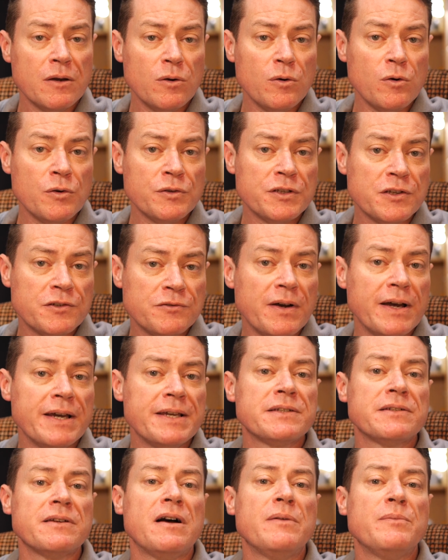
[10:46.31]
or to dry
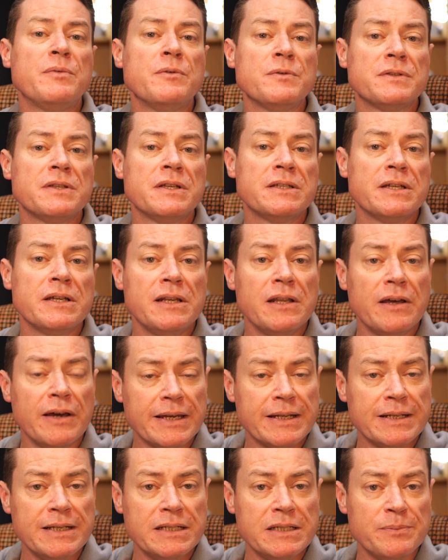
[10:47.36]
samples that are
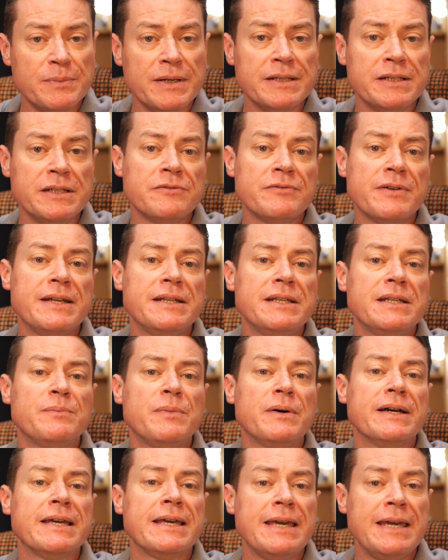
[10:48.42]
likely to be degraded
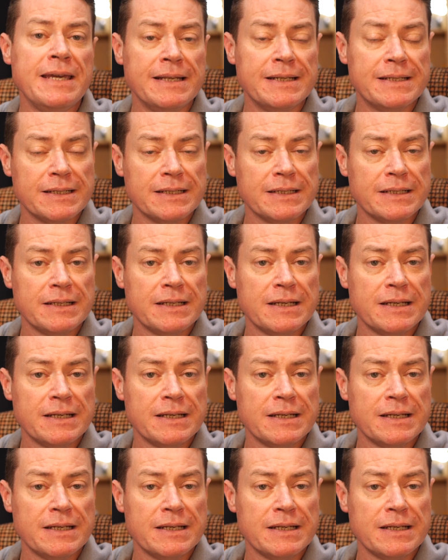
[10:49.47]
by heat,